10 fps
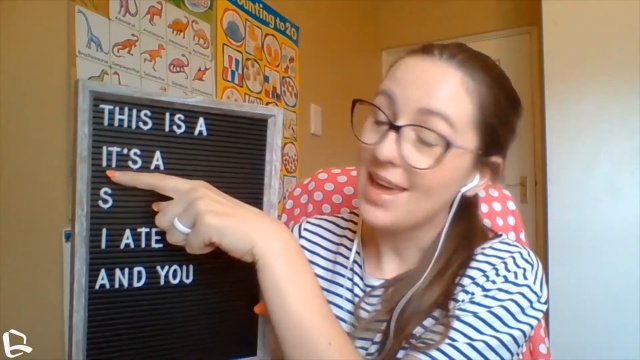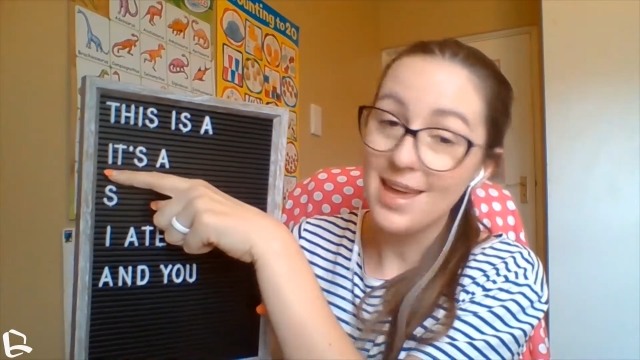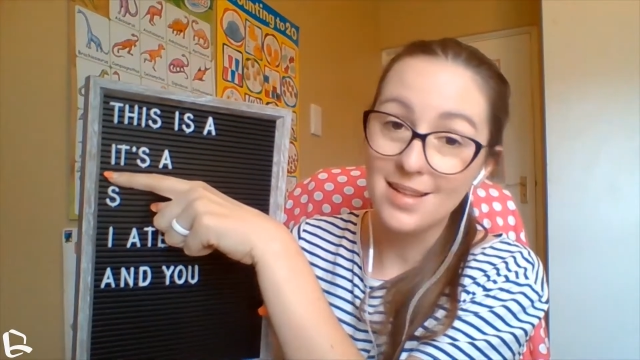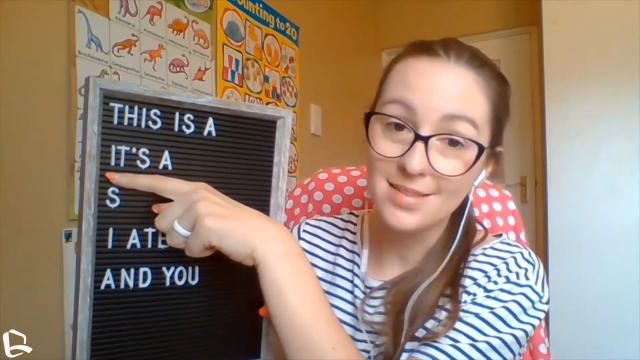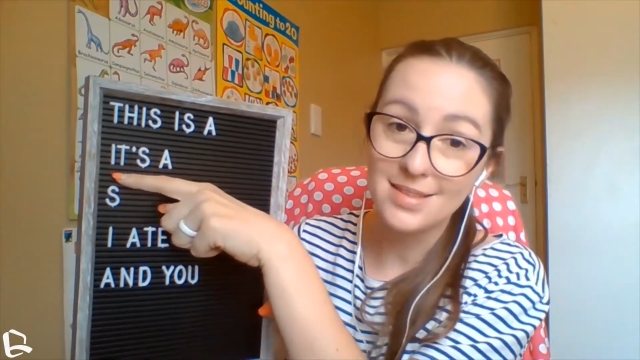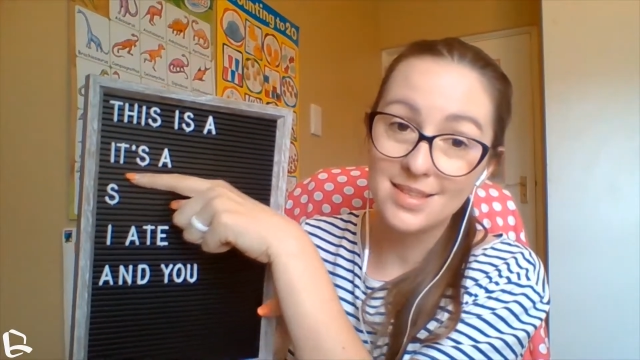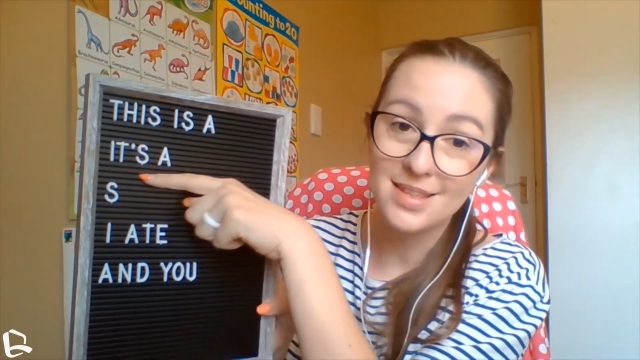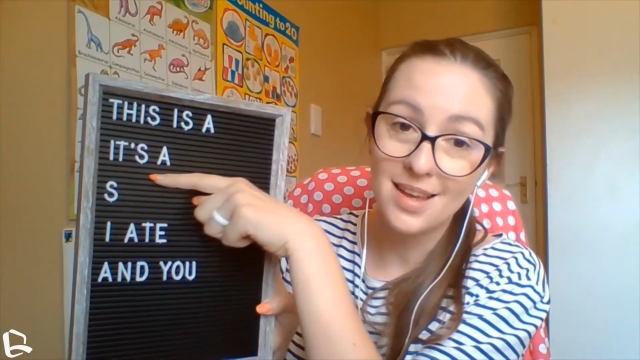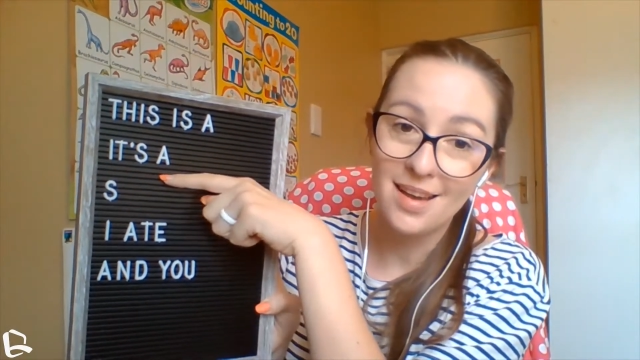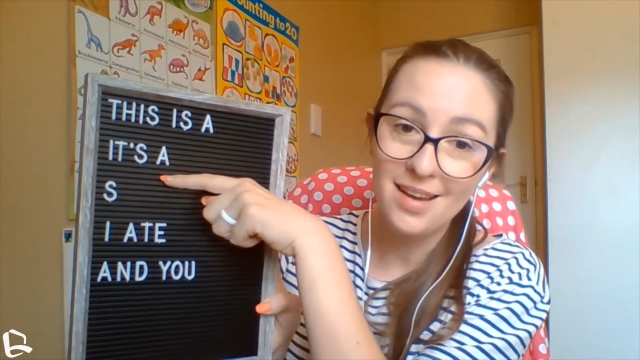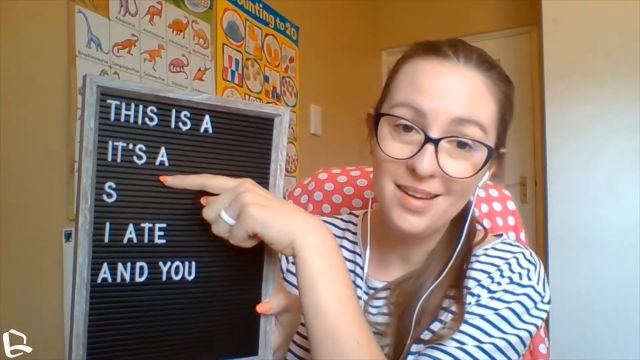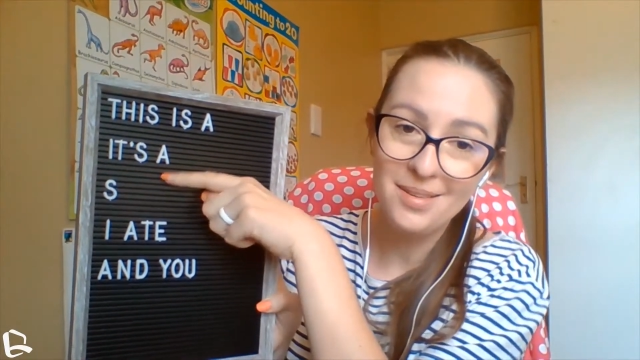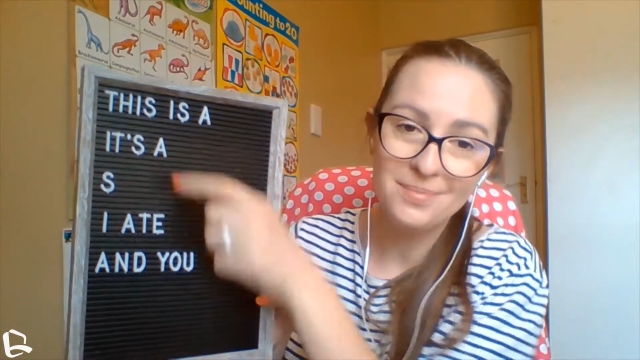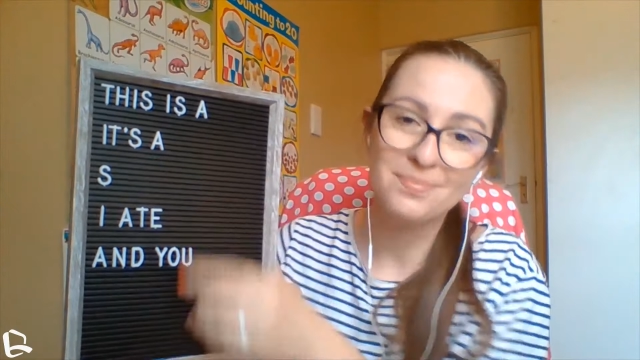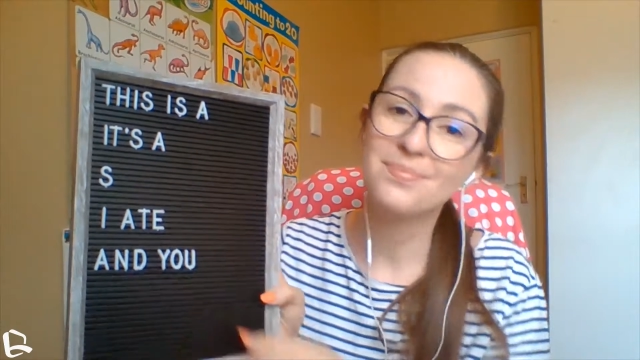It's a,
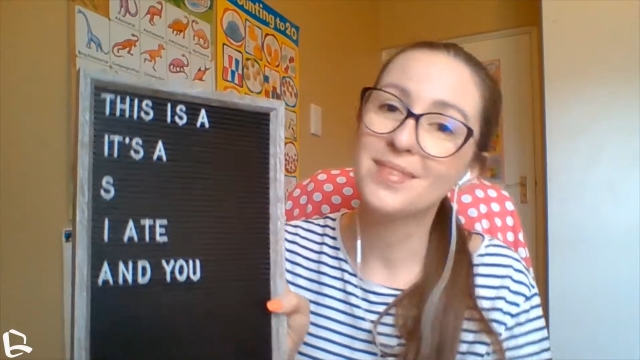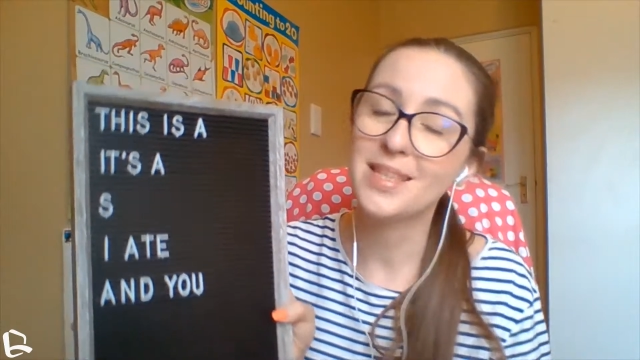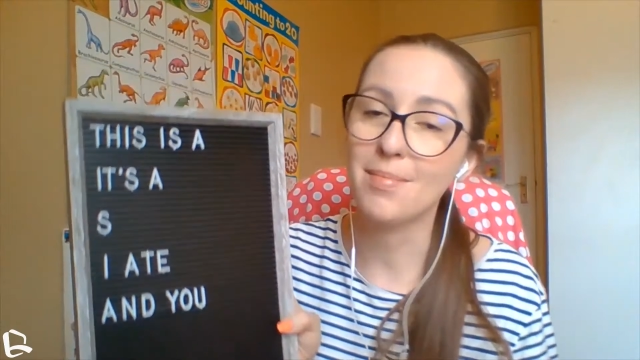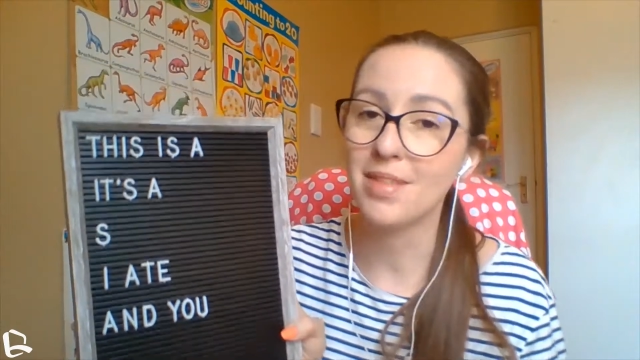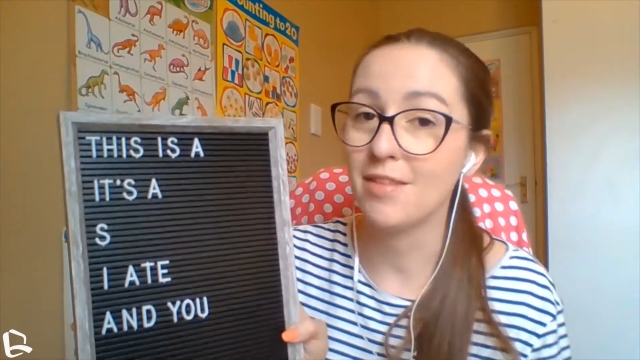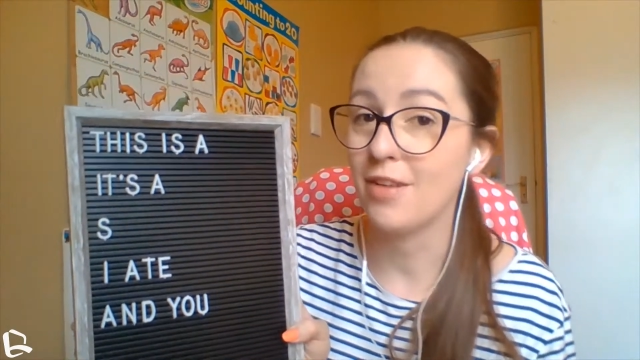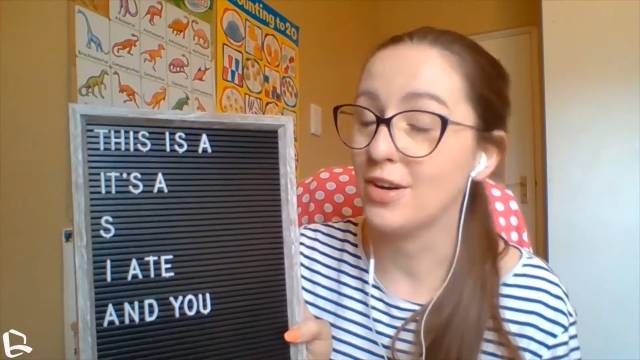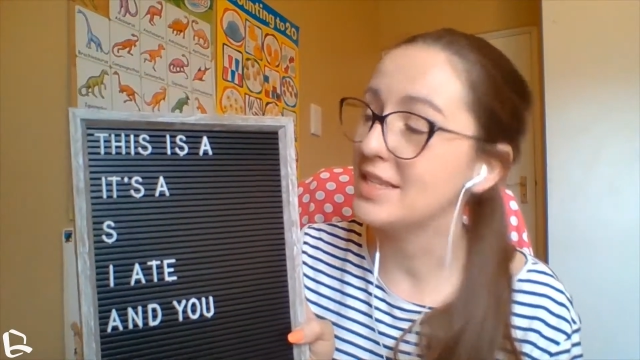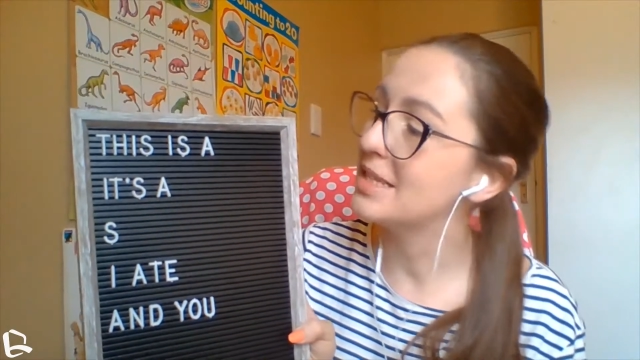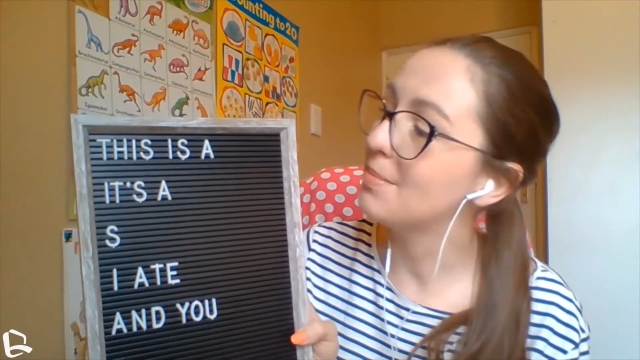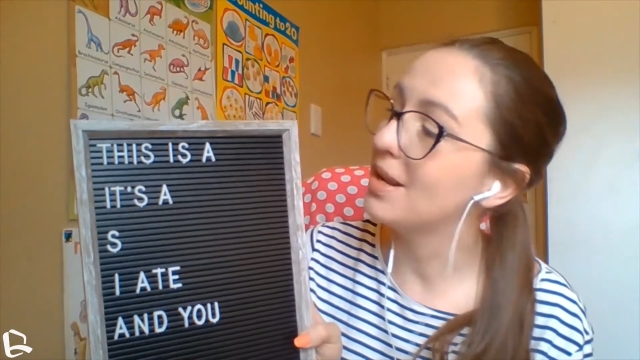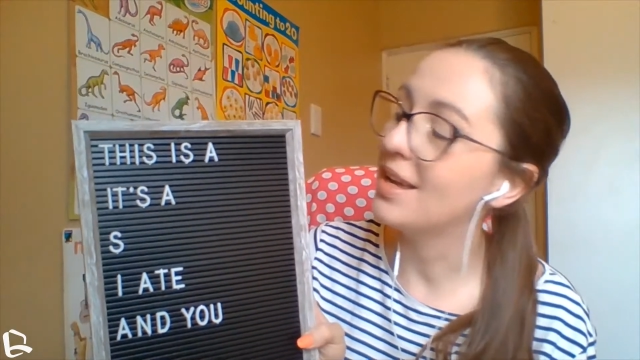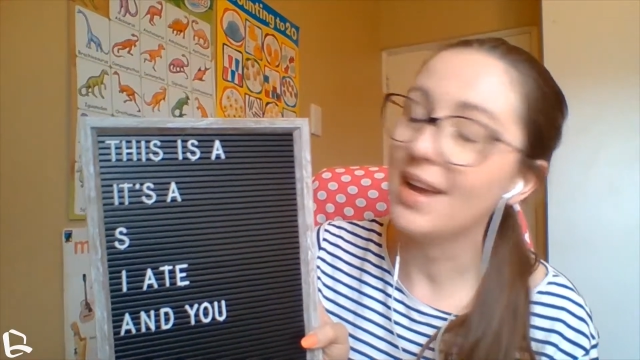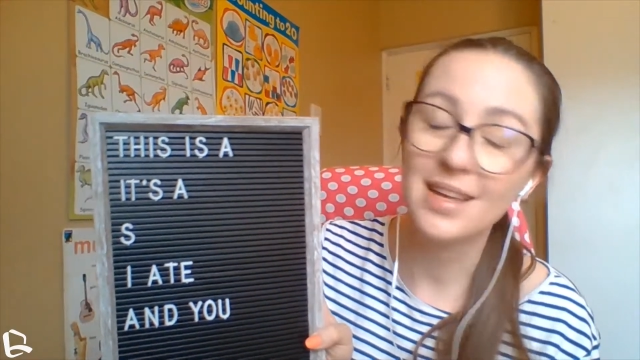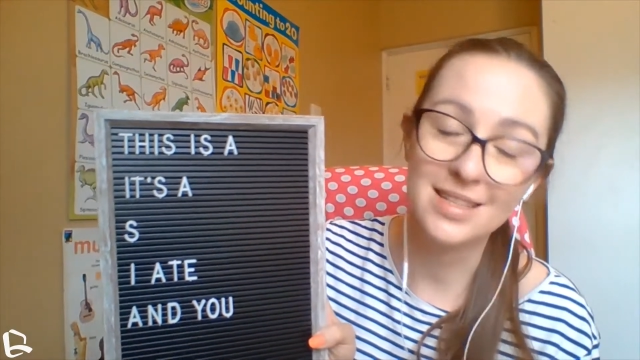something very
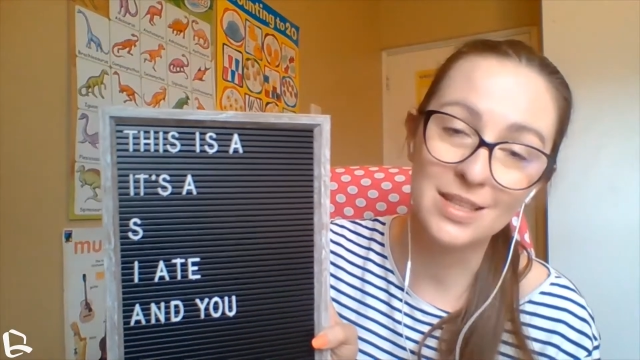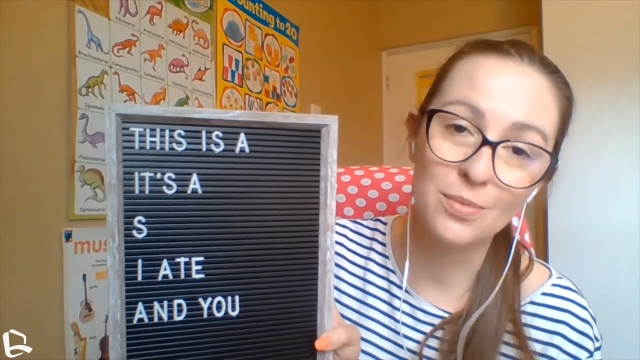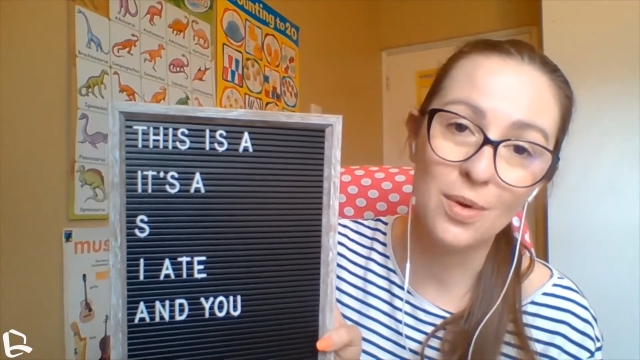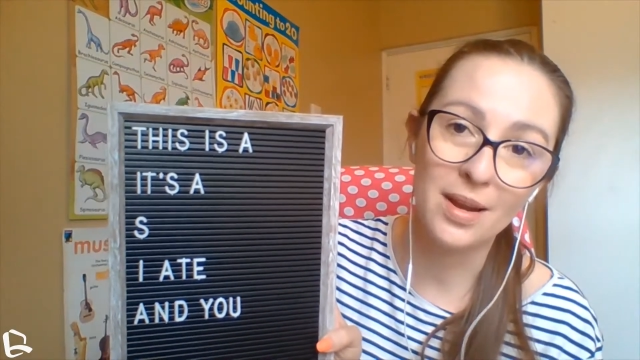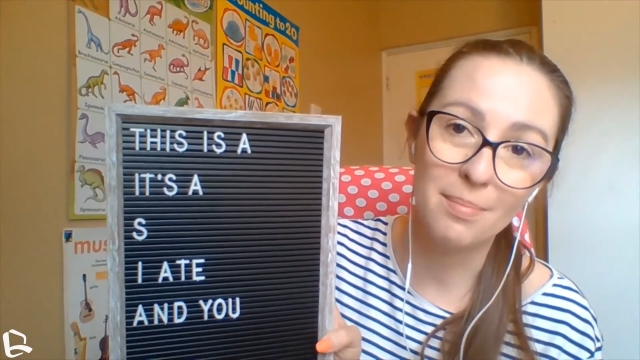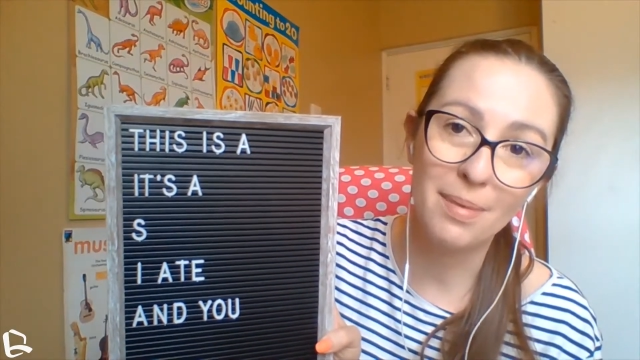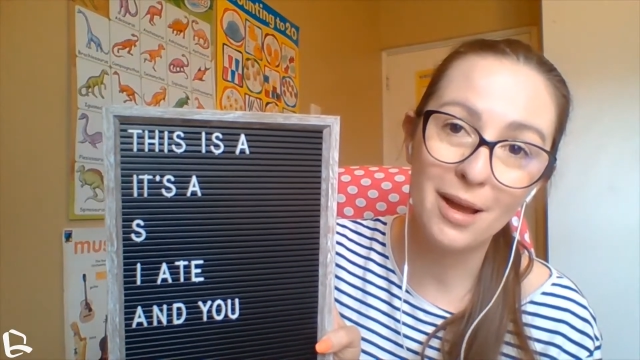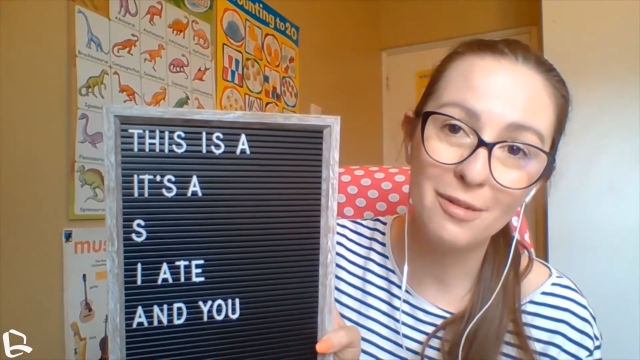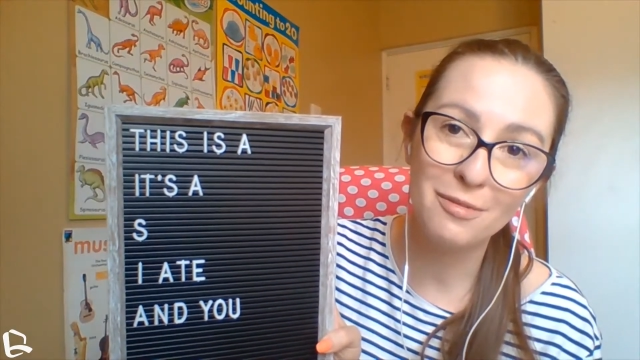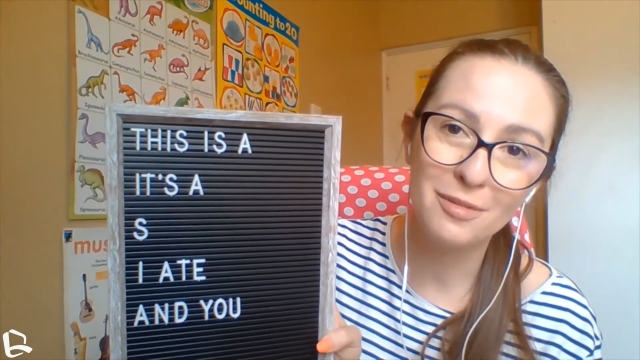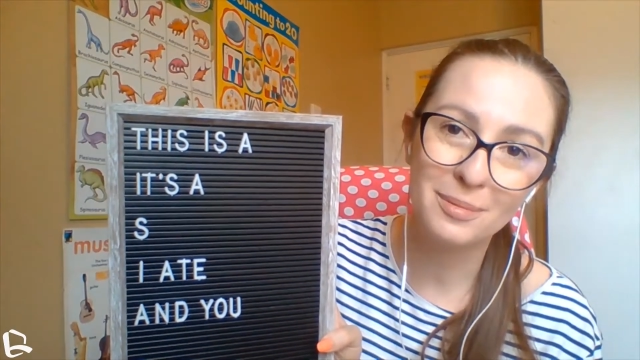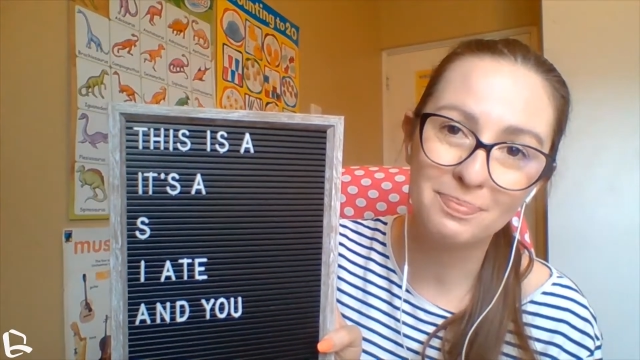similar as the one above,